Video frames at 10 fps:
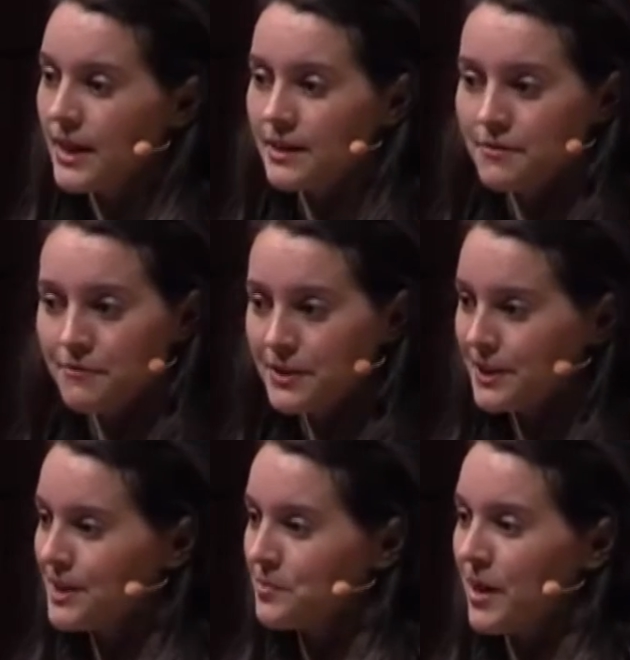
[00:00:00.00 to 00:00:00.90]
and
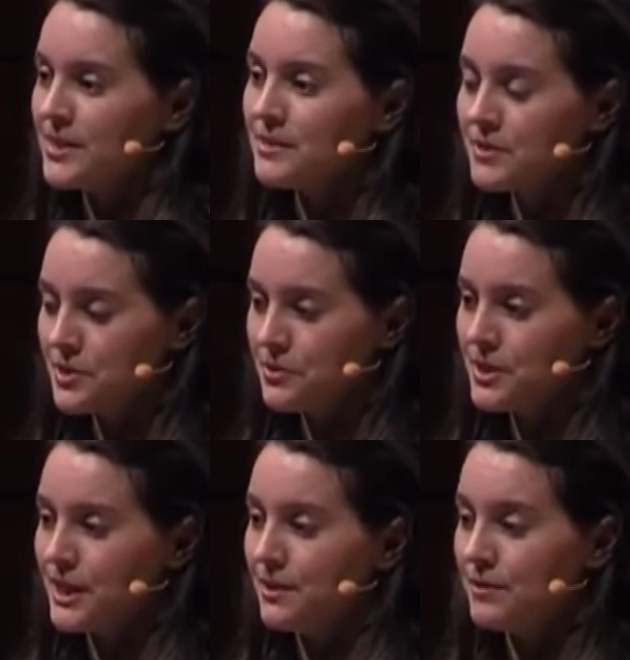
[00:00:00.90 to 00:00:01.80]
feeling these positive
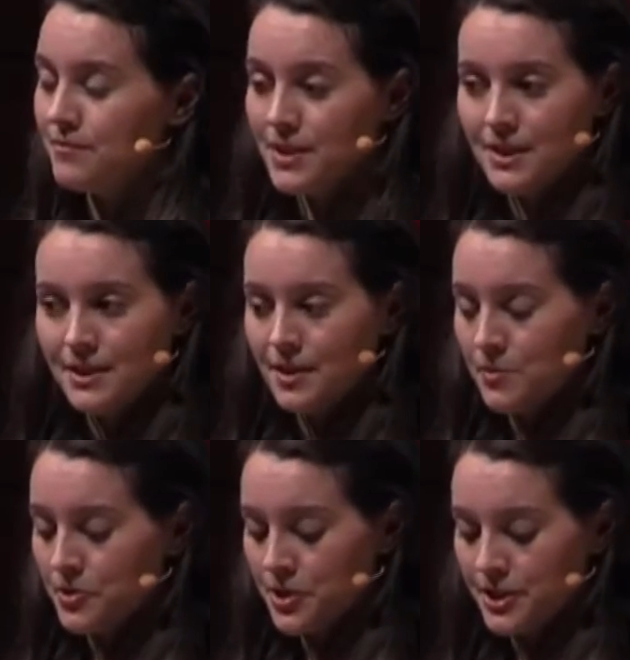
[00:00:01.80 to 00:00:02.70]
associated
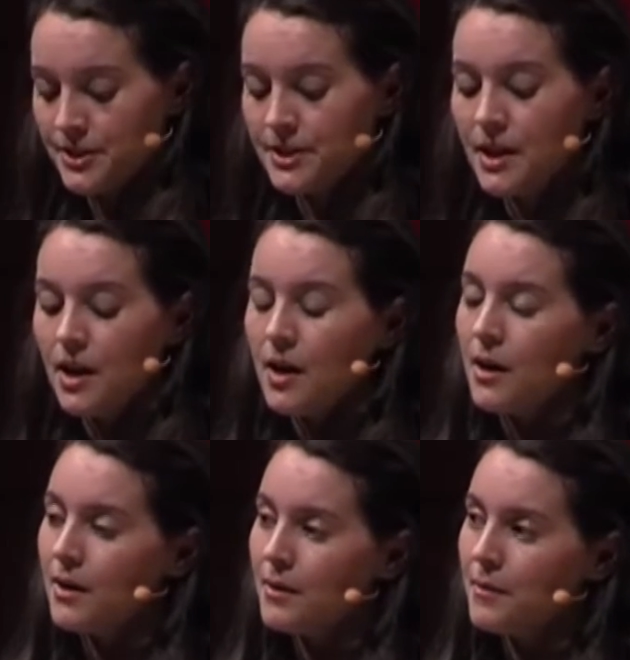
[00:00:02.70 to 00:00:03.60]
emotions
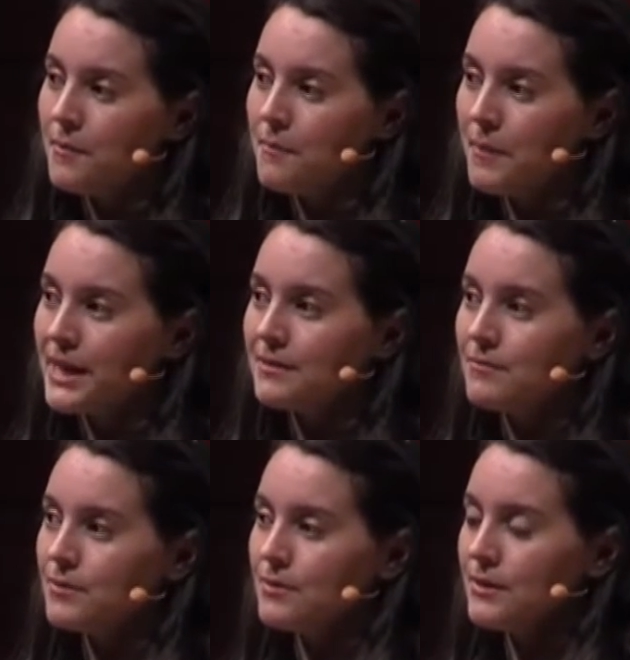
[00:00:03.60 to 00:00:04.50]
might
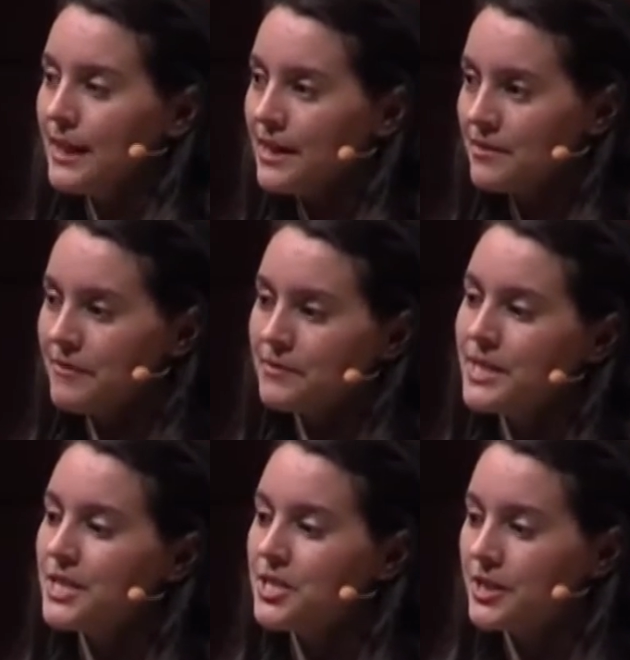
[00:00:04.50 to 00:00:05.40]
lay the
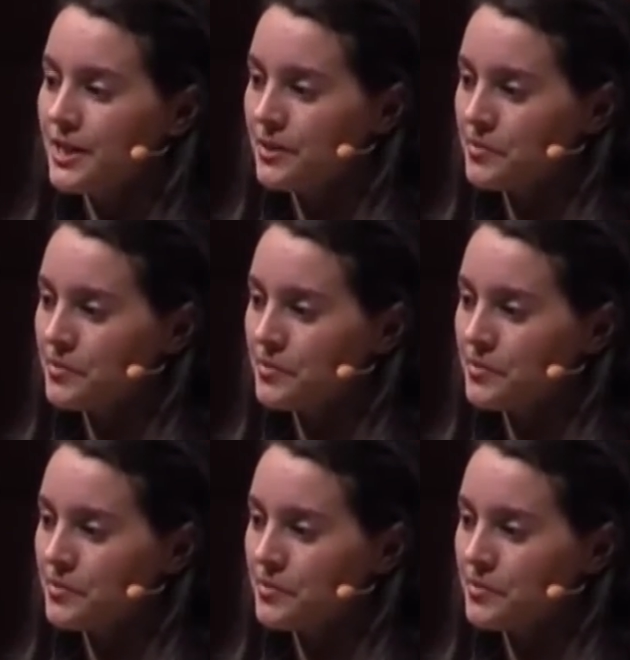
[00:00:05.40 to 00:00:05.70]
foundation in